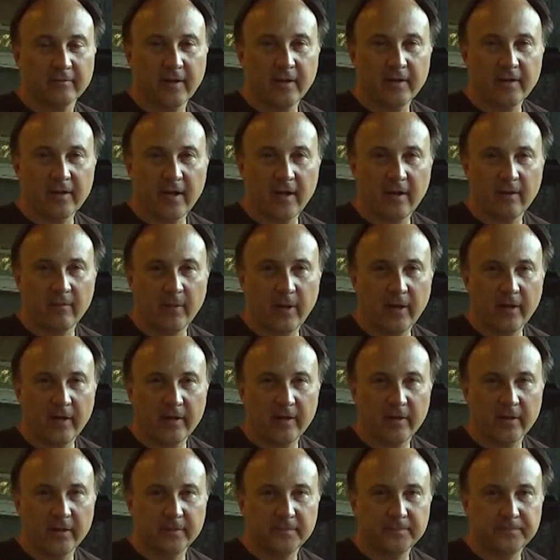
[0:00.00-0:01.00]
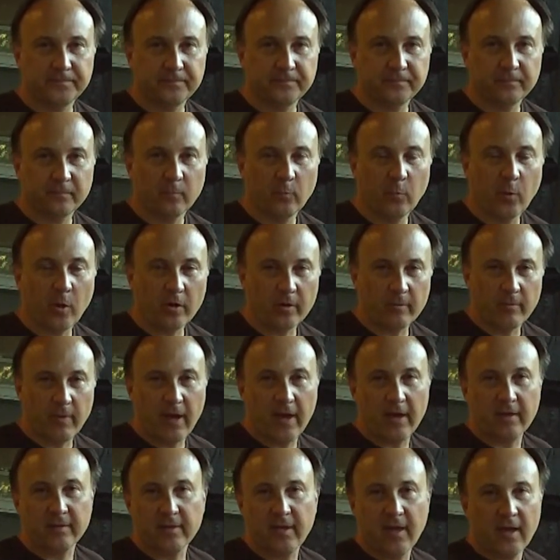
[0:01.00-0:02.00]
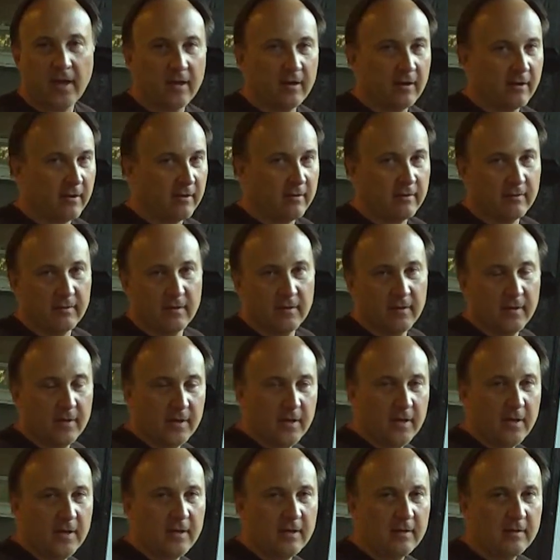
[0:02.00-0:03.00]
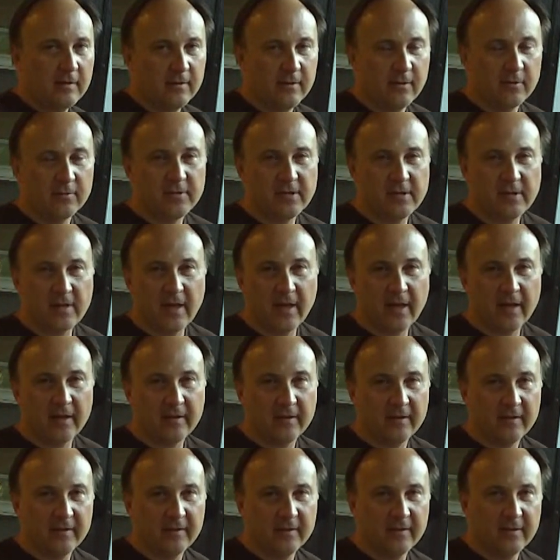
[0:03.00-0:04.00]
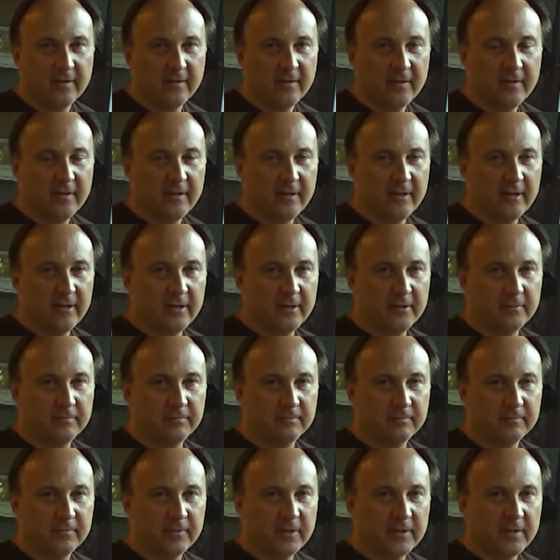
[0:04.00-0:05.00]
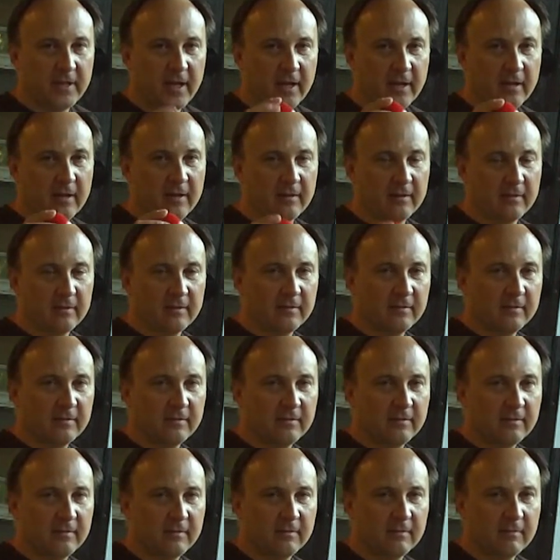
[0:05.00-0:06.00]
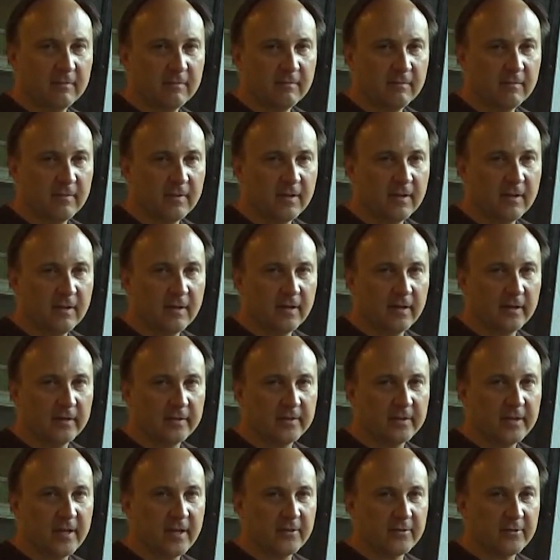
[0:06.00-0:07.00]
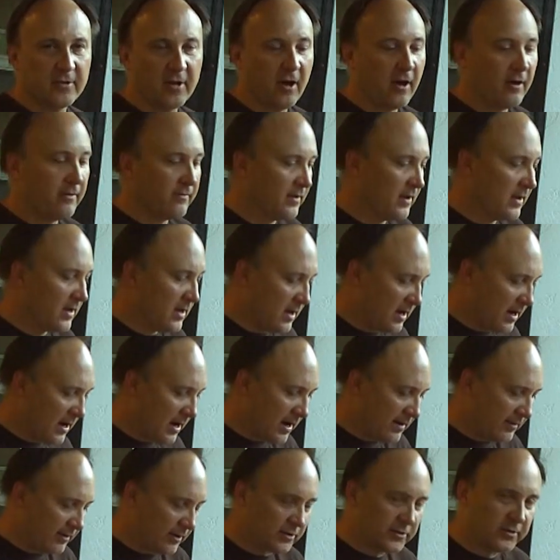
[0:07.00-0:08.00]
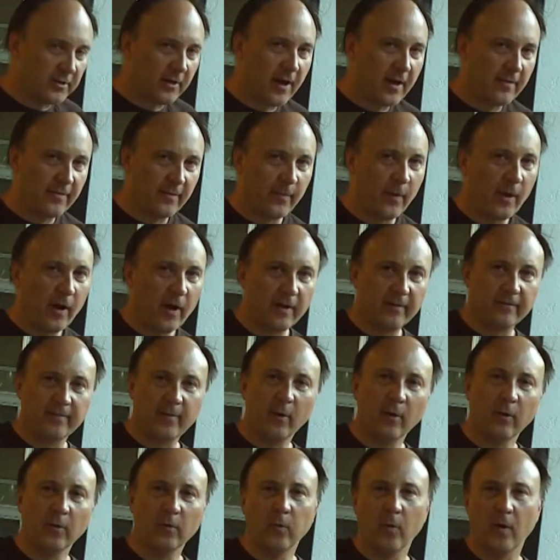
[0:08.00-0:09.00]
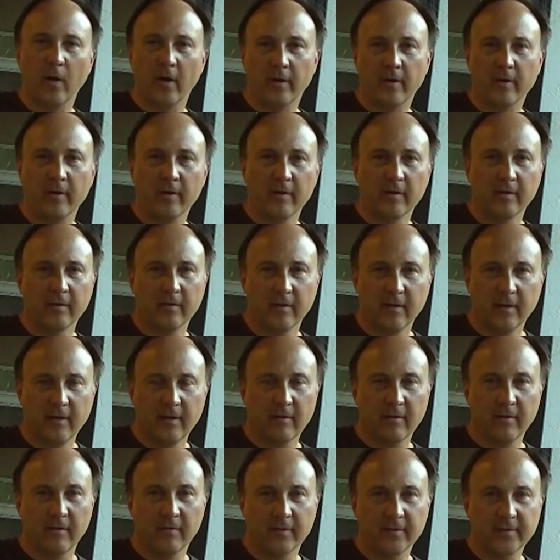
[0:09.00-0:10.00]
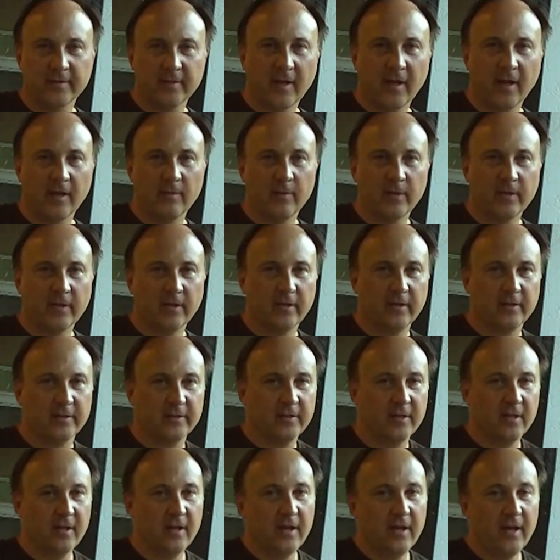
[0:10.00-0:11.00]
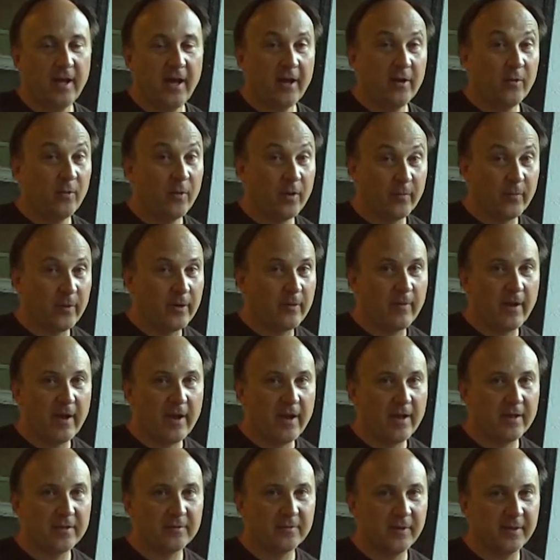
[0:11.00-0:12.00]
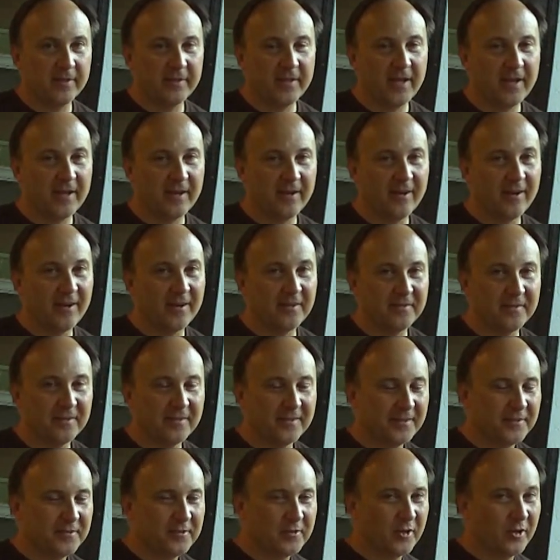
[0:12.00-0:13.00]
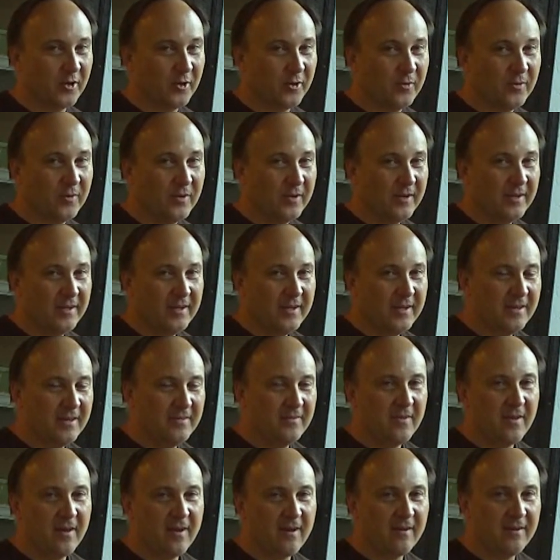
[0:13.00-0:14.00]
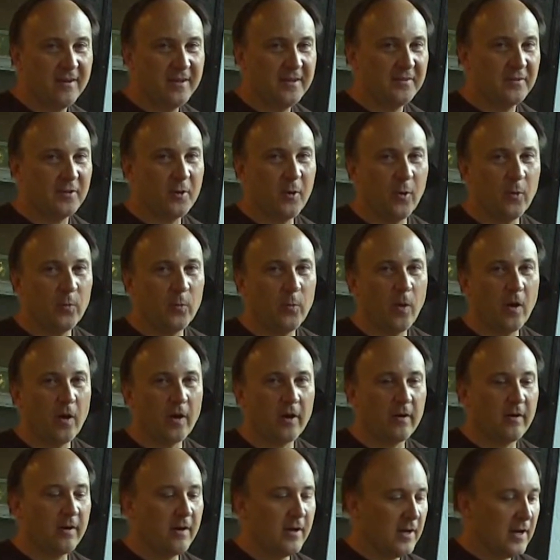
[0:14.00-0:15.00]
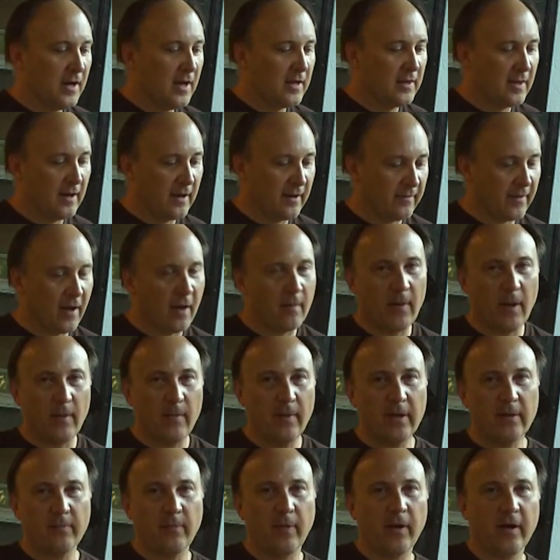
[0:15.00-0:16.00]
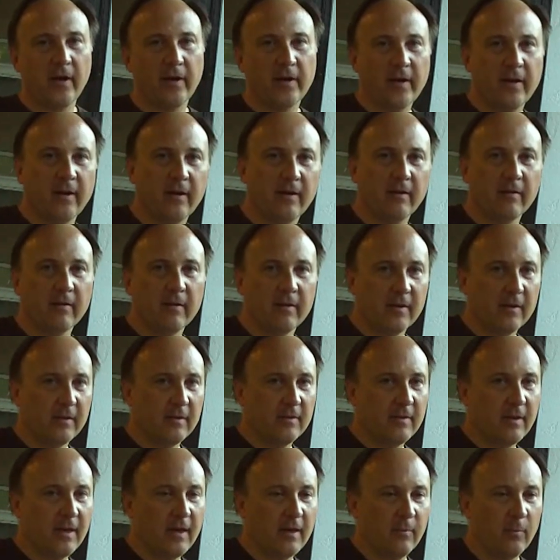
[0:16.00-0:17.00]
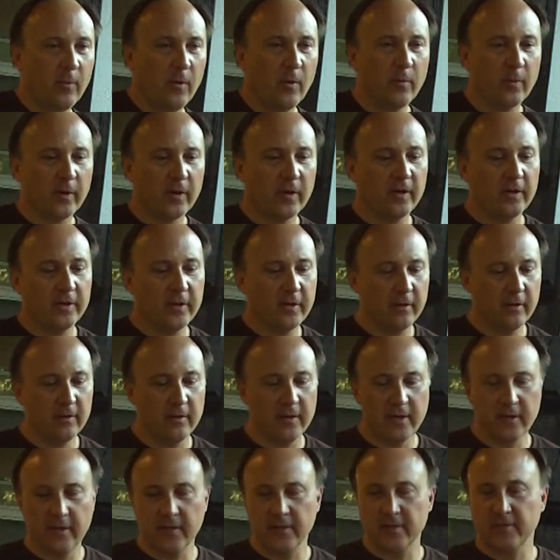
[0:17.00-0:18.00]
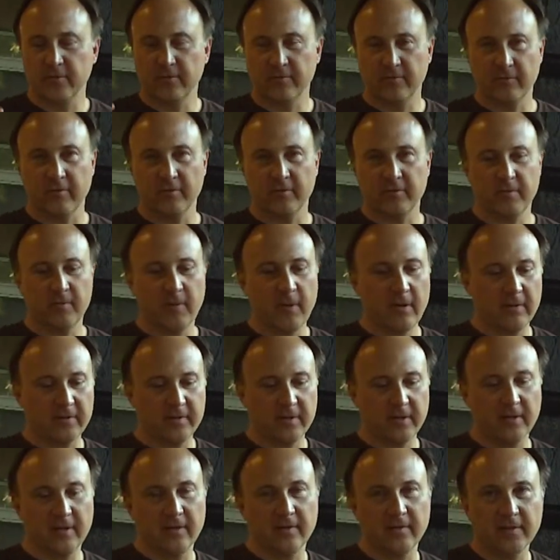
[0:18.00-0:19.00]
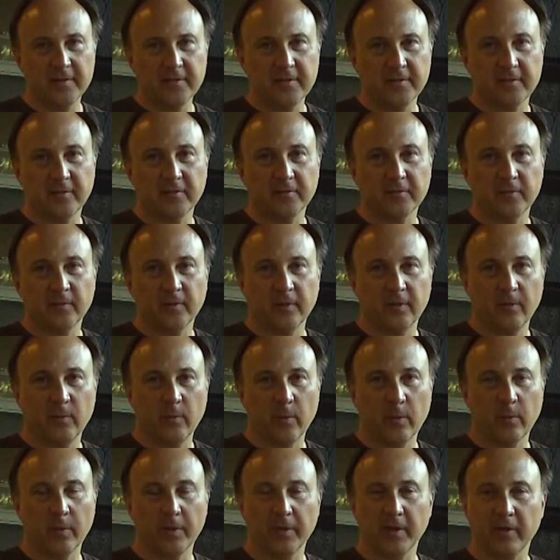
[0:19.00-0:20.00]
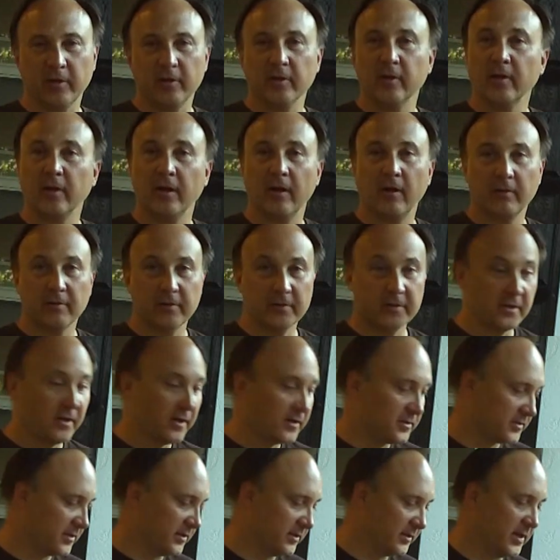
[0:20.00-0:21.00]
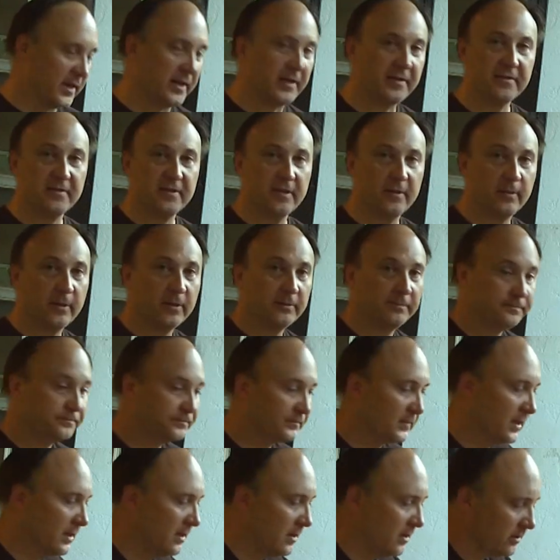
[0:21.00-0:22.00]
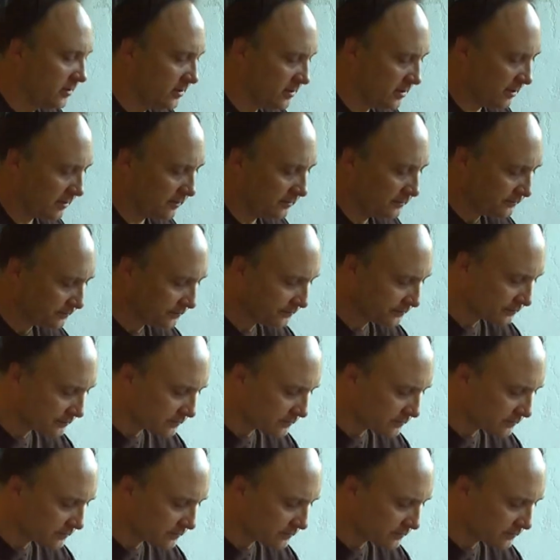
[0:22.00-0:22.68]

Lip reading: right now, my water bath canner, using that to take the skins off. I also have a pot of cold water here on the side because I don't want to burn my hands when I take it off. So in there, in the cold water, and then I've got my big pot here that what we're going to do is throw the tomatoes in, and this is ultimately where we're going to cook all our salsa and let it simmer. So